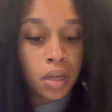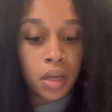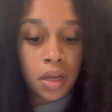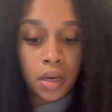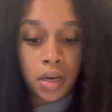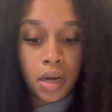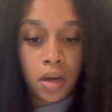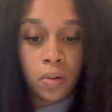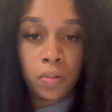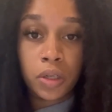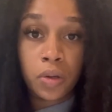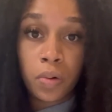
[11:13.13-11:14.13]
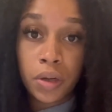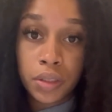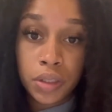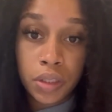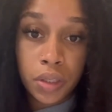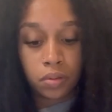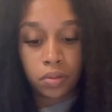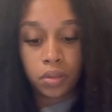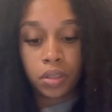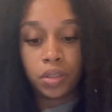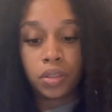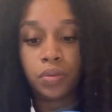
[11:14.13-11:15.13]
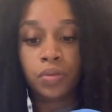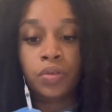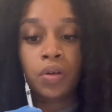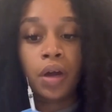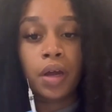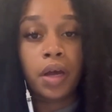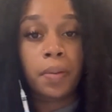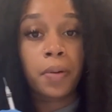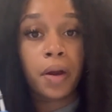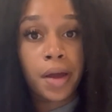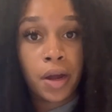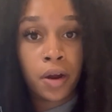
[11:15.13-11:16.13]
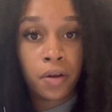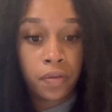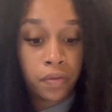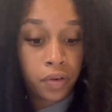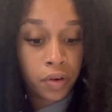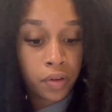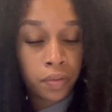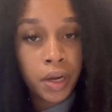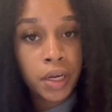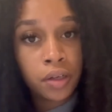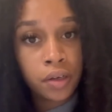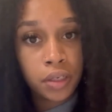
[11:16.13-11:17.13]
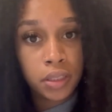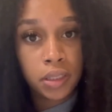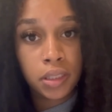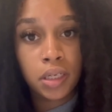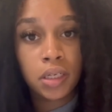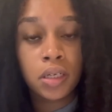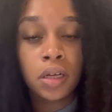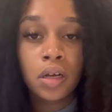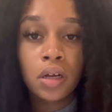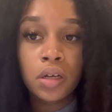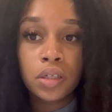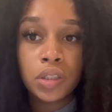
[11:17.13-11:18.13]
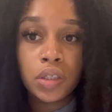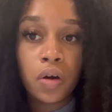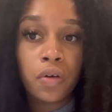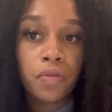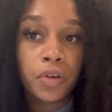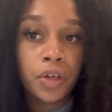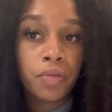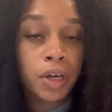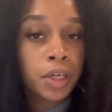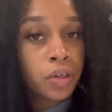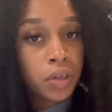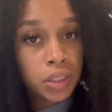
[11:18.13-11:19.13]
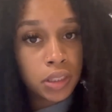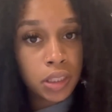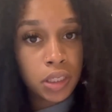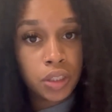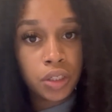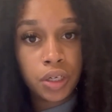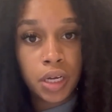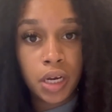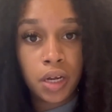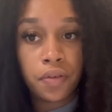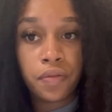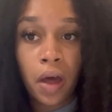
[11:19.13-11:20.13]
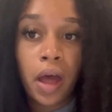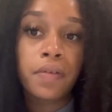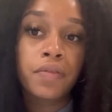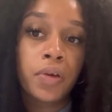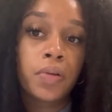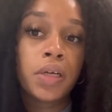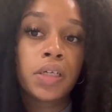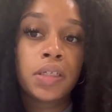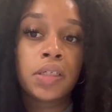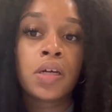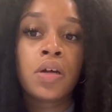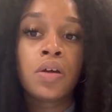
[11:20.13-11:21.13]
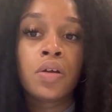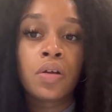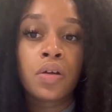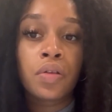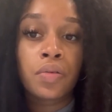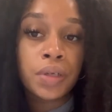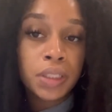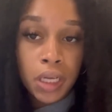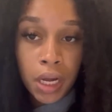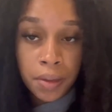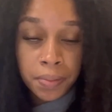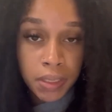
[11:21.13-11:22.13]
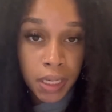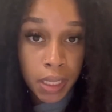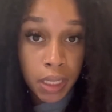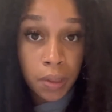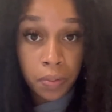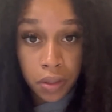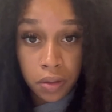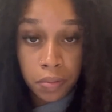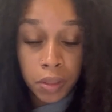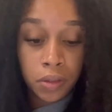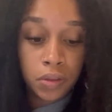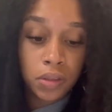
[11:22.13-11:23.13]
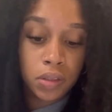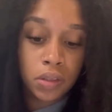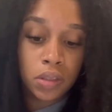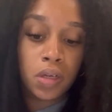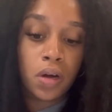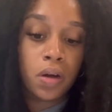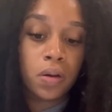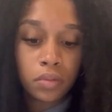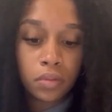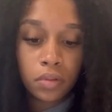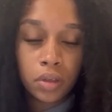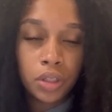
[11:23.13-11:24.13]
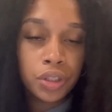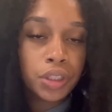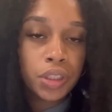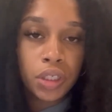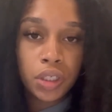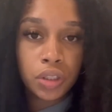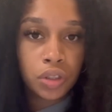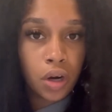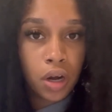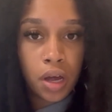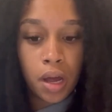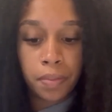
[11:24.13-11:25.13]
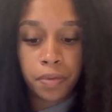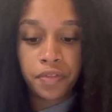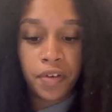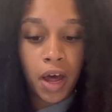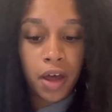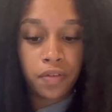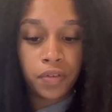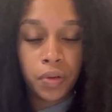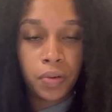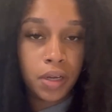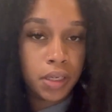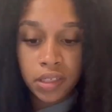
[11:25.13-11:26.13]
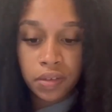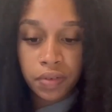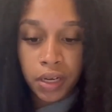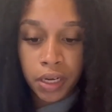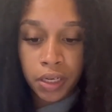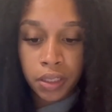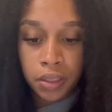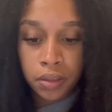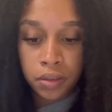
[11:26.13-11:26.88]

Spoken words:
And now we're going to go into drawing up our air for the regular insulin. So for your regular insulin, you're getting 5 units 3 times daily with meals. So you're just gonna draw up 5 units of air.